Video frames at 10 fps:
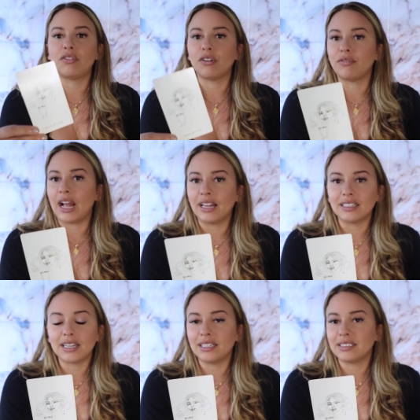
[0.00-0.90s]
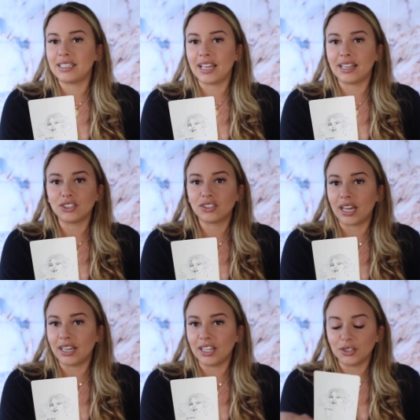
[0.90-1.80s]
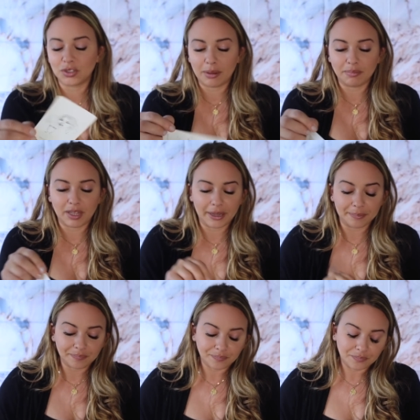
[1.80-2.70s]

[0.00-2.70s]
for Valentine's Day, they're sending you something.